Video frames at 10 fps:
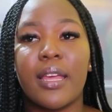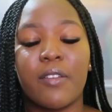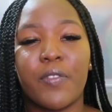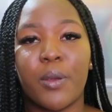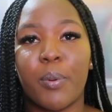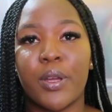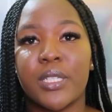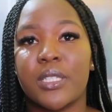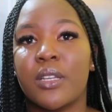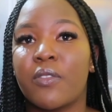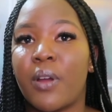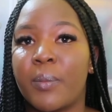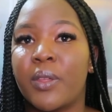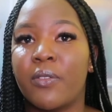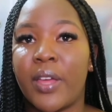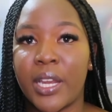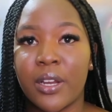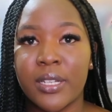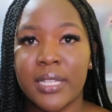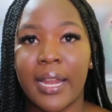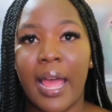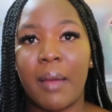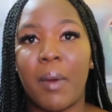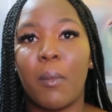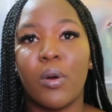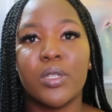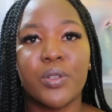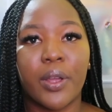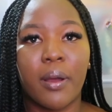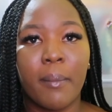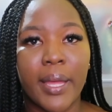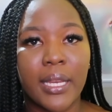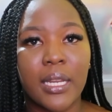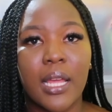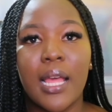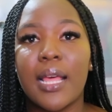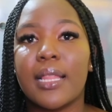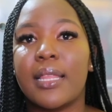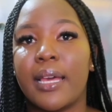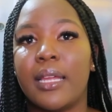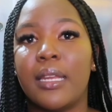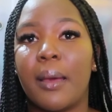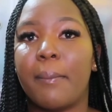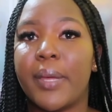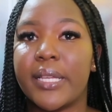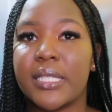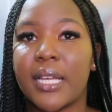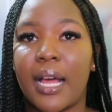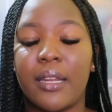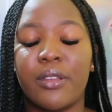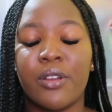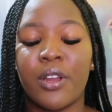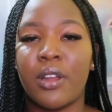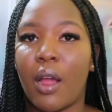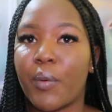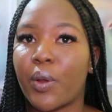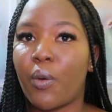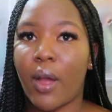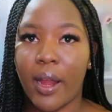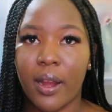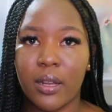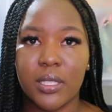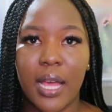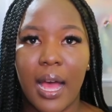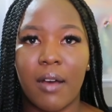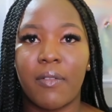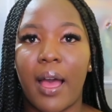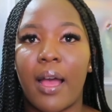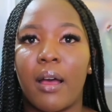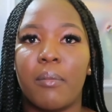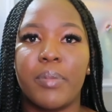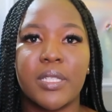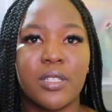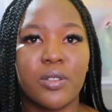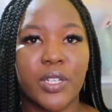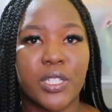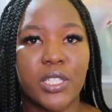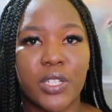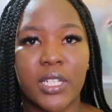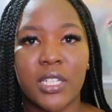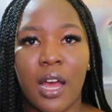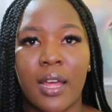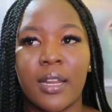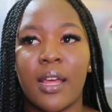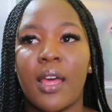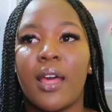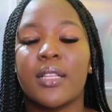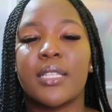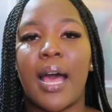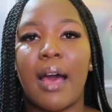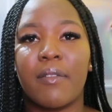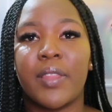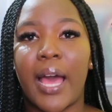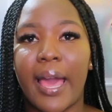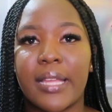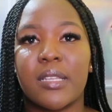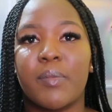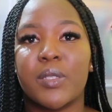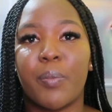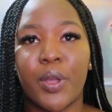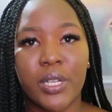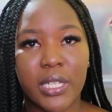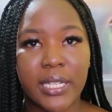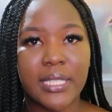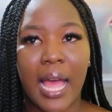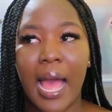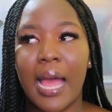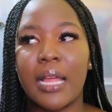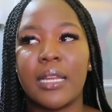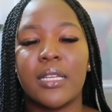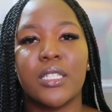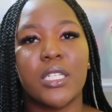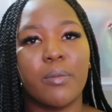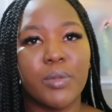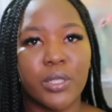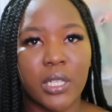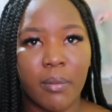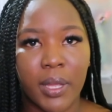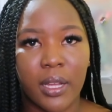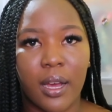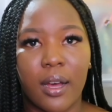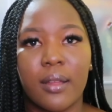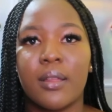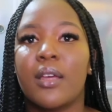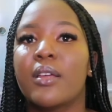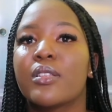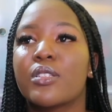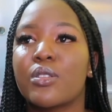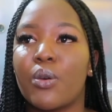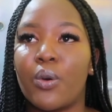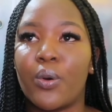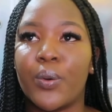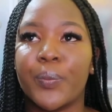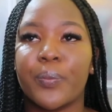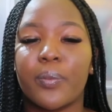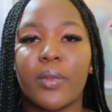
if you're purchasing from the vendors that I'm about to recommend, then basically you're not required to have a business registration to have the items purchased and shipped to Jamaica. So